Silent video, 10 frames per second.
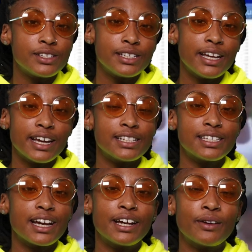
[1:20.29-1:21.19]
or some shit at
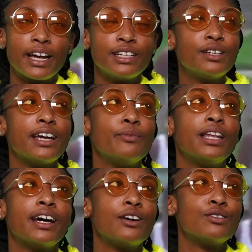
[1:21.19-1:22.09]
the time. Like, this had to
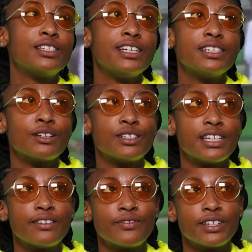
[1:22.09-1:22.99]
be like 06,
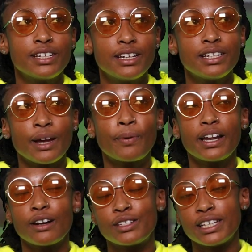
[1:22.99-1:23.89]
07. Yeah,
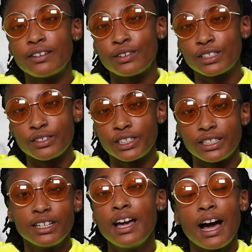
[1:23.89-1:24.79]
probably like 07 or some
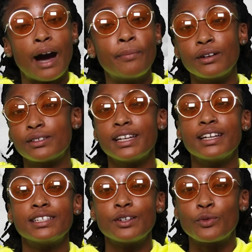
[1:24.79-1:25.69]
shit. I'm
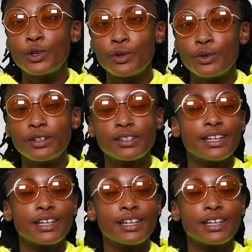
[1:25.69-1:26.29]
upstairs in the room, you know